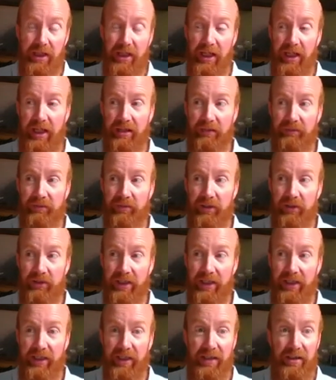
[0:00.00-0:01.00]
for
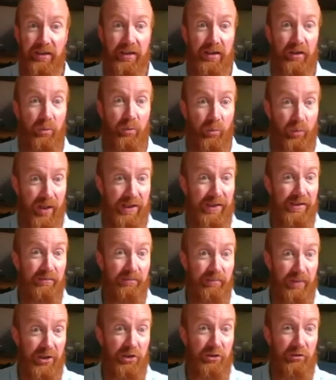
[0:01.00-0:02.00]
looking at ways of
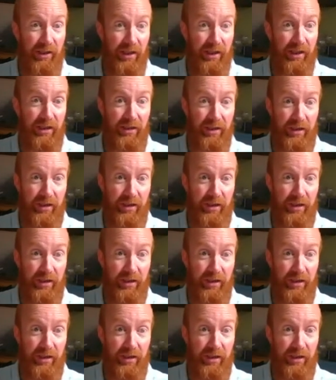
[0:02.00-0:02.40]
measuring a